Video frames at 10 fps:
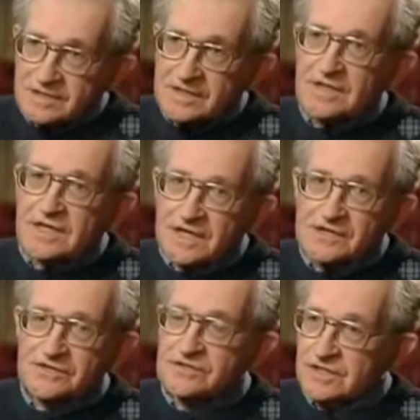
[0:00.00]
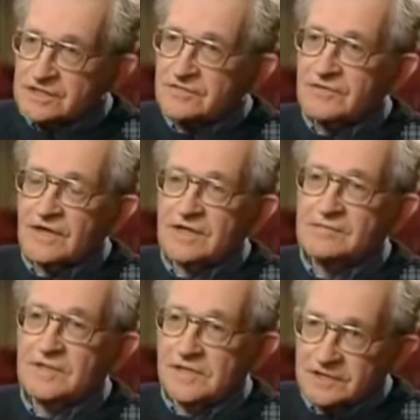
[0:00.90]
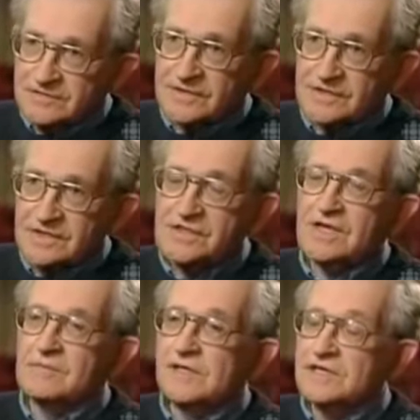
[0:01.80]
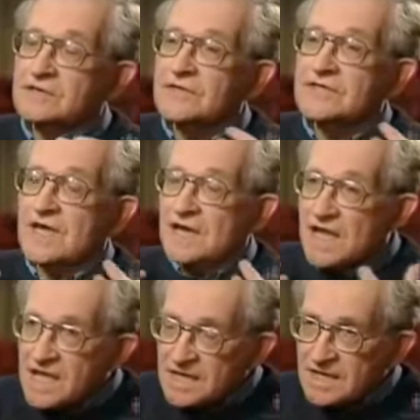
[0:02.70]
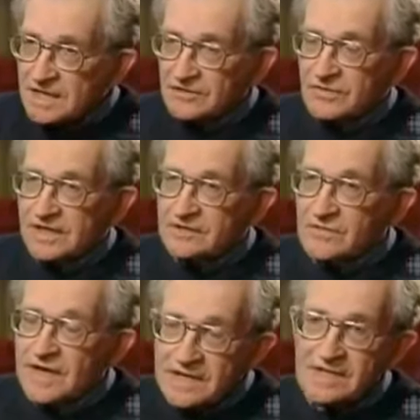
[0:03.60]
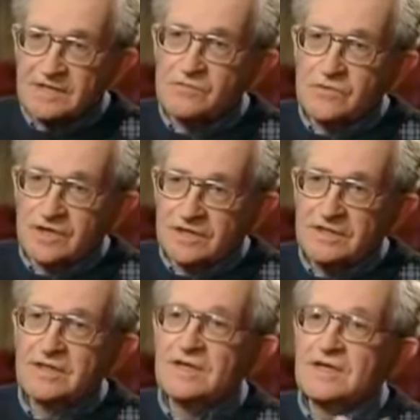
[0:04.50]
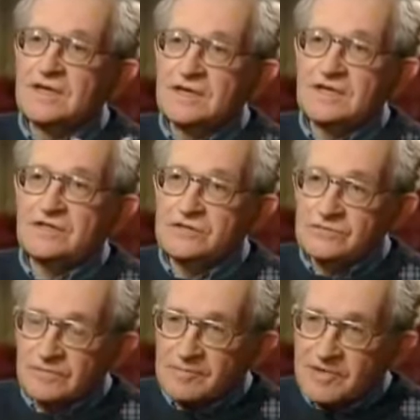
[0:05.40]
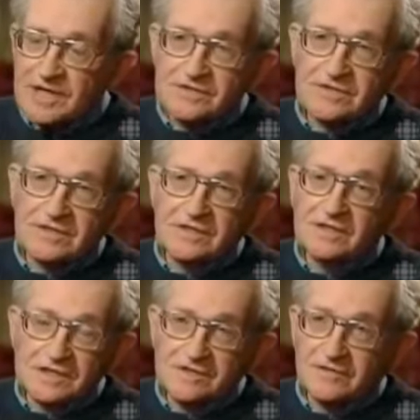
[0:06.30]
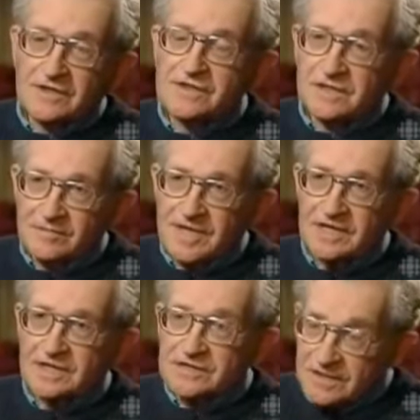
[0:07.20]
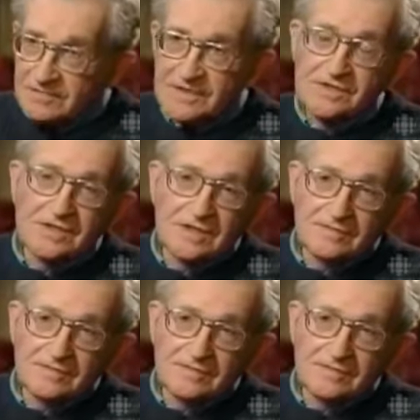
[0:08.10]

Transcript: then, then he's justifying Milosevic. He's saying Milosevic had, any, had the right to do anything he wanted uh, to repress the Kosovars in Albania. Is that what he's